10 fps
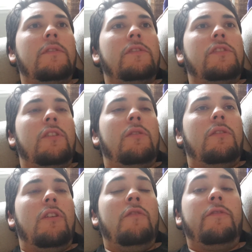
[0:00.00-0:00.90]

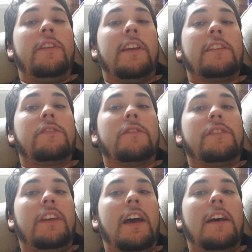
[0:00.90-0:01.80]
So hopefully the answer
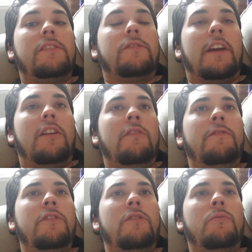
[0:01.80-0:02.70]
is yes, right?
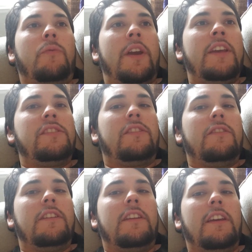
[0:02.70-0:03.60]
Hopefully you raised
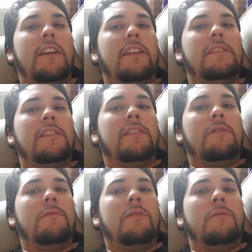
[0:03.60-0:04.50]
good kids and
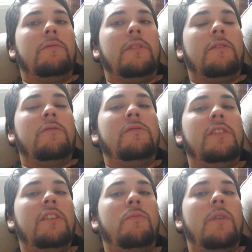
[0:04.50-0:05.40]
you
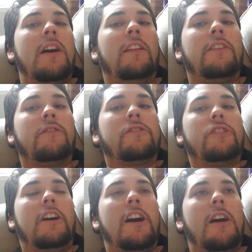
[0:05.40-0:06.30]
did well in your
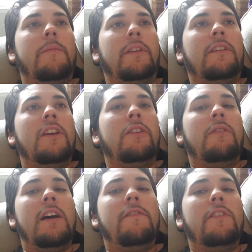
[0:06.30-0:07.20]
job and
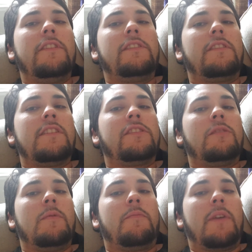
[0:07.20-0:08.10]
you all these things
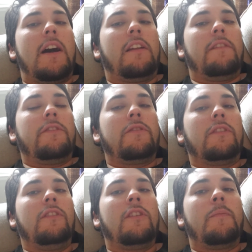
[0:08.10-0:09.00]
to be proud of and you
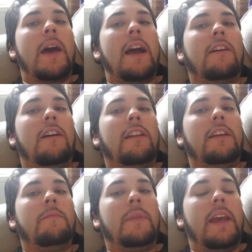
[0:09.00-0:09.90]
can look back on
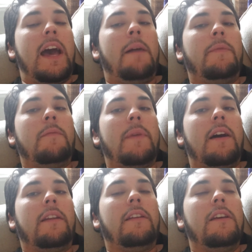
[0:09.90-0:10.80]
it and be happy
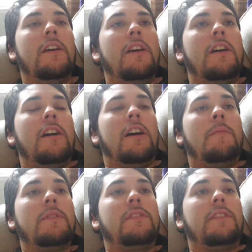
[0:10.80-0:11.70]
about it.
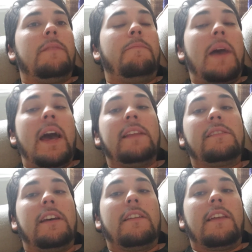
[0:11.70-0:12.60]
But the bad
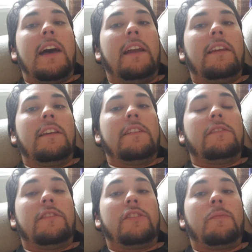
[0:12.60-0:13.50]
side of that
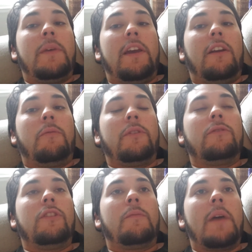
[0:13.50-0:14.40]
is despair. When
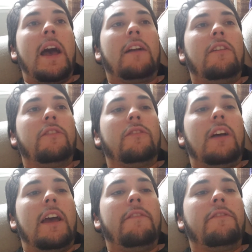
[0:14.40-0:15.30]
you look back on your
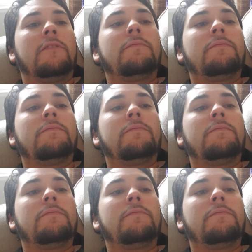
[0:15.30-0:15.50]
life